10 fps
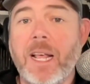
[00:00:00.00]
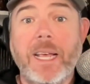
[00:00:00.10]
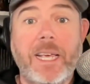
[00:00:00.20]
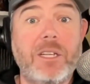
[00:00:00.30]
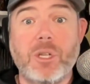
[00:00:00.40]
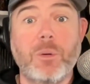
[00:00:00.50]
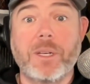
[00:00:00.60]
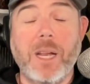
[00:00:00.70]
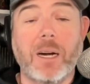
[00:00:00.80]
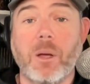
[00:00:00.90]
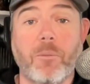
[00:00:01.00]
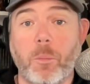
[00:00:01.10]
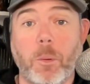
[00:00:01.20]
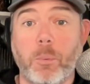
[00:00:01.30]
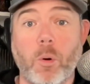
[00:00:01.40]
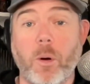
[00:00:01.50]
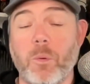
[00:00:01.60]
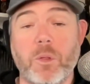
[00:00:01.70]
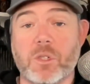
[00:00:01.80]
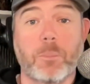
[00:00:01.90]
he too had not come from a program
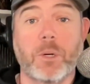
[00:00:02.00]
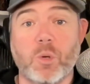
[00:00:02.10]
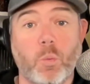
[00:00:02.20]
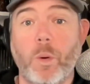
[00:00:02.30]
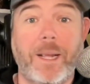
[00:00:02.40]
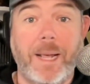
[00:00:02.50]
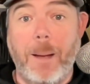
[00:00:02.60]
where there's a bunch of winning